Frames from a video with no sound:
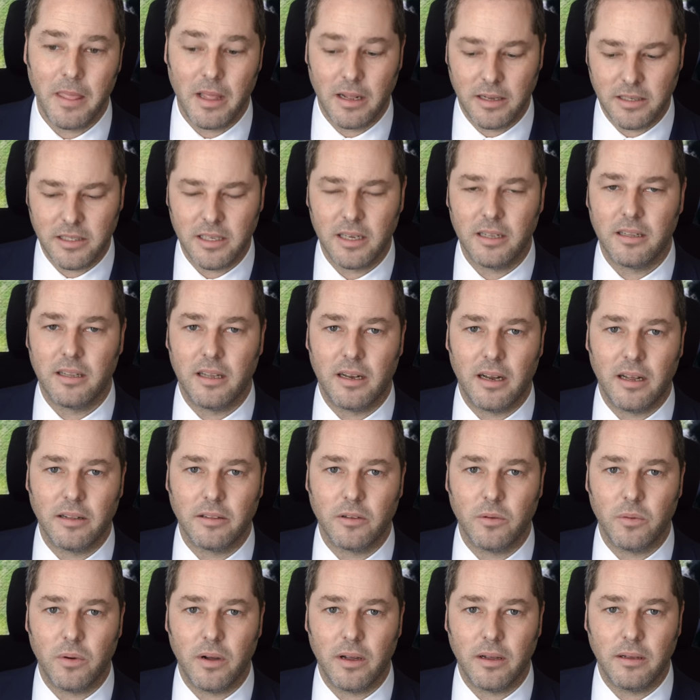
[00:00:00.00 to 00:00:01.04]
Let's get that out
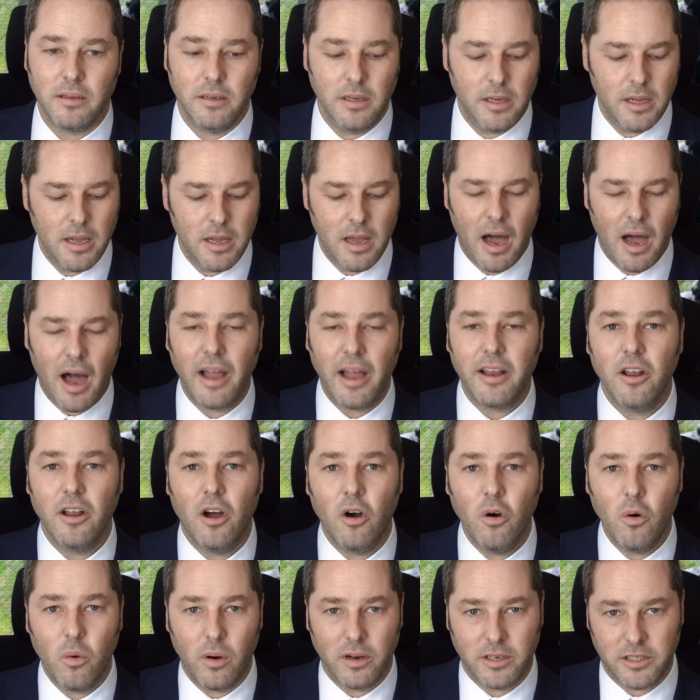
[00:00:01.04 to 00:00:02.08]
the way. I know
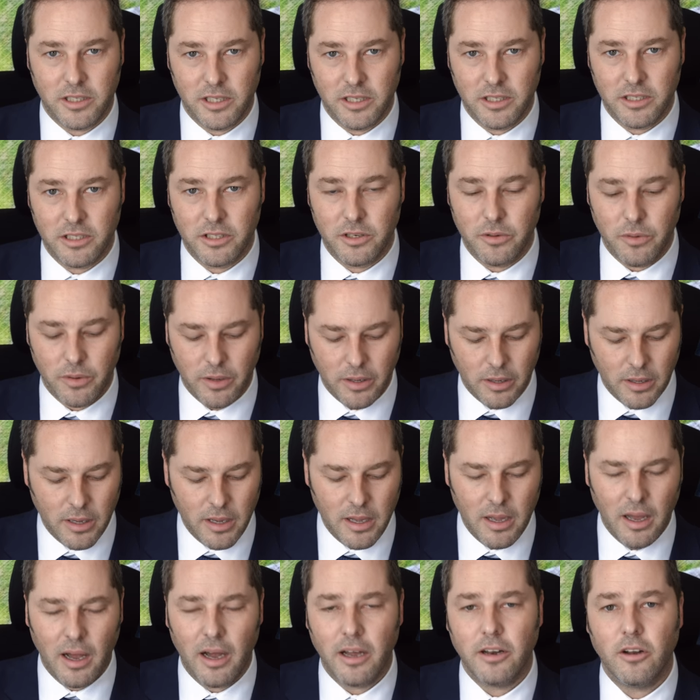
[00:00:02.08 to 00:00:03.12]
what she's doing.
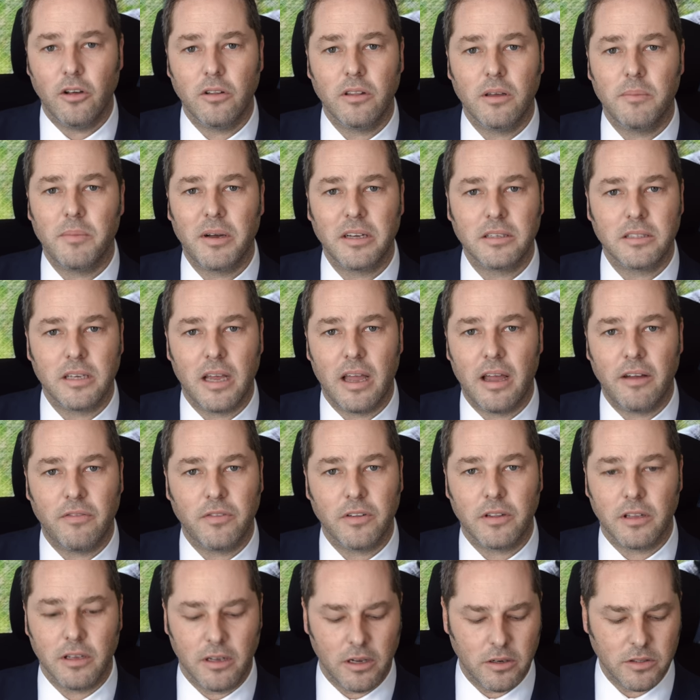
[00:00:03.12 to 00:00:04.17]
I know the amount of
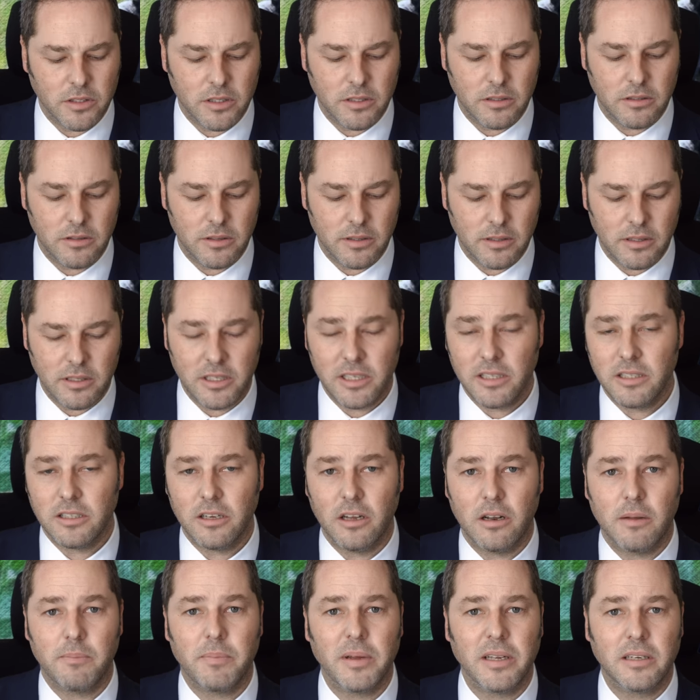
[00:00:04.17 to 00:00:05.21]
effort that goes into it. She's
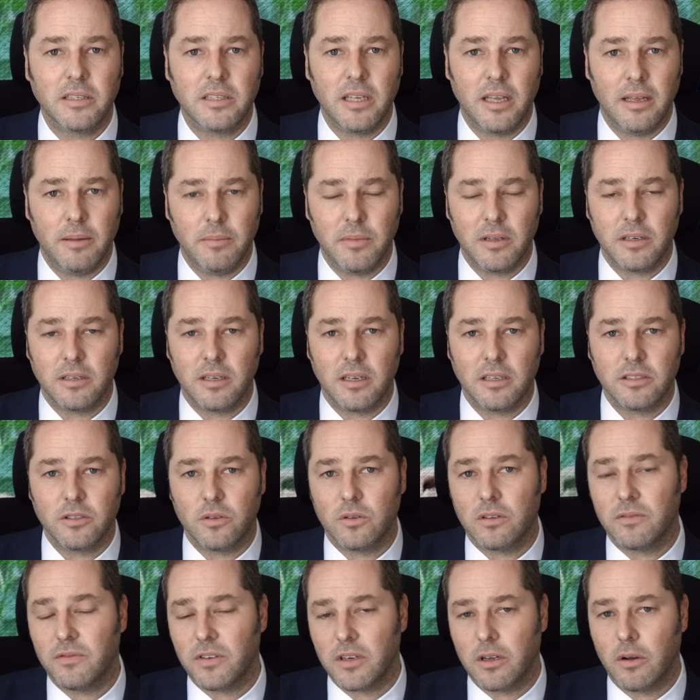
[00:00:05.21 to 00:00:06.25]
got a big team that does all
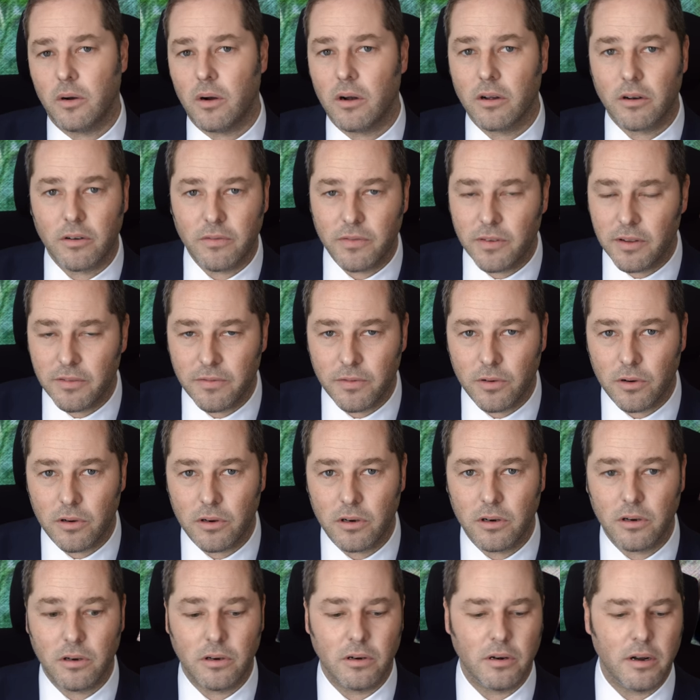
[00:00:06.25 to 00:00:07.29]
the videography for
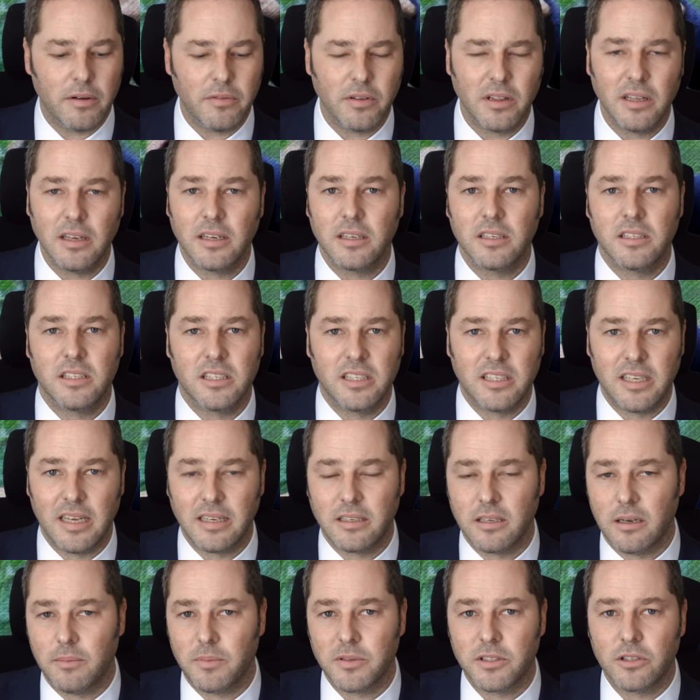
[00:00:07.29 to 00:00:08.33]
her. Everything is
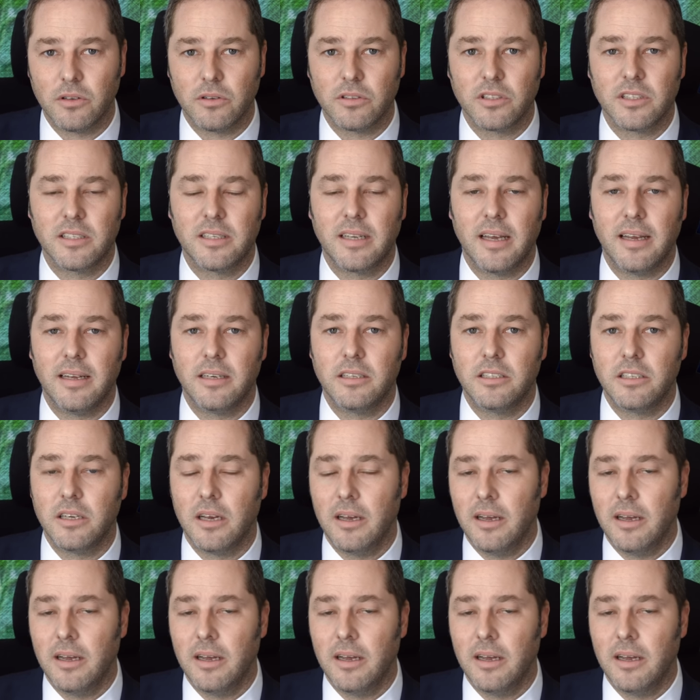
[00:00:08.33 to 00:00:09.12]
set up. It's all staged.